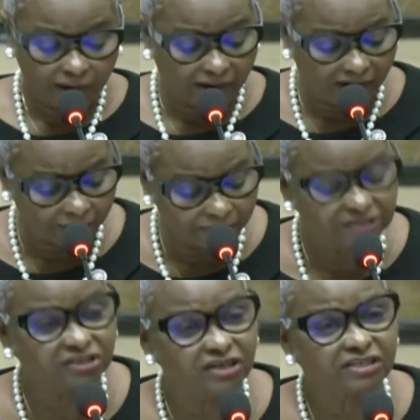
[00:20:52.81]

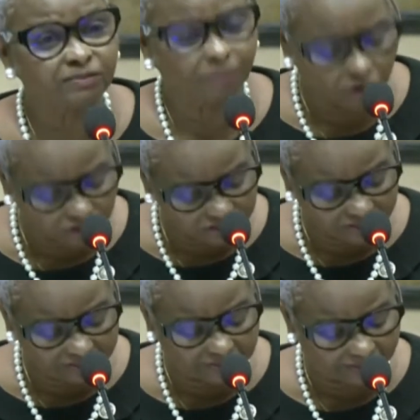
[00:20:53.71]
garbage disposal
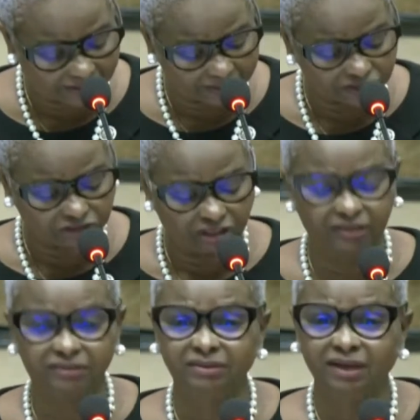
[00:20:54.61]
and
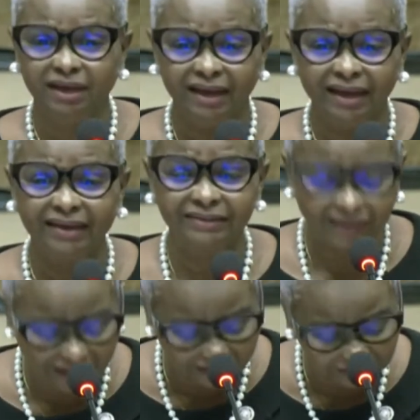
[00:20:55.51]
collection,
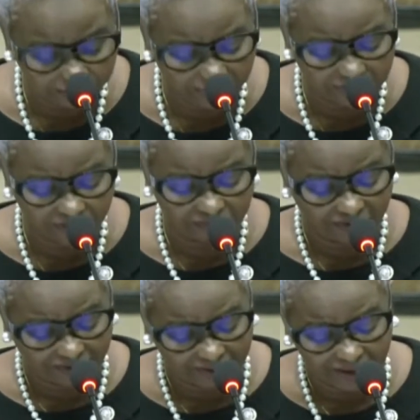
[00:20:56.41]
encashment of
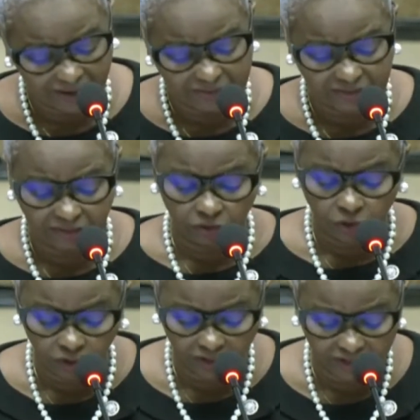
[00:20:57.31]
NIS and
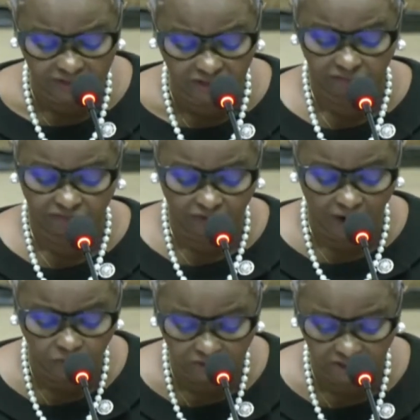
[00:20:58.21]
old age
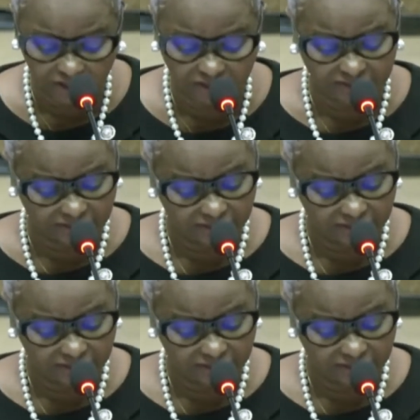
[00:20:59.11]
vouchers,